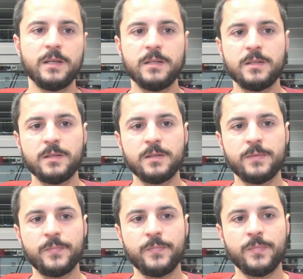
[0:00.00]

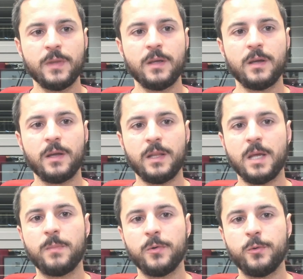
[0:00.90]
Sixth,
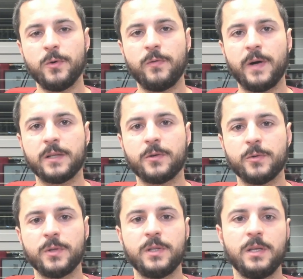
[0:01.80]
enable
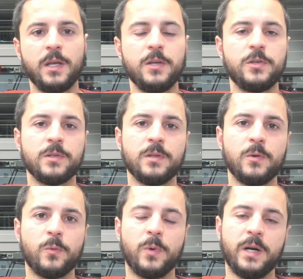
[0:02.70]
dual-factor
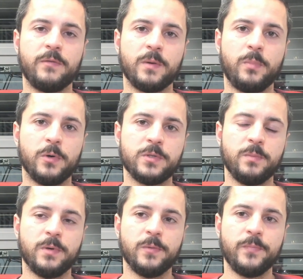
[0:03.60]
authentication wherever
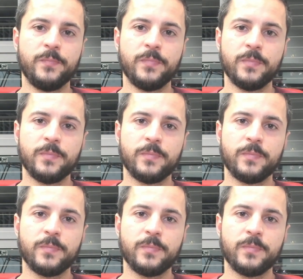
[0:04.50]
possible.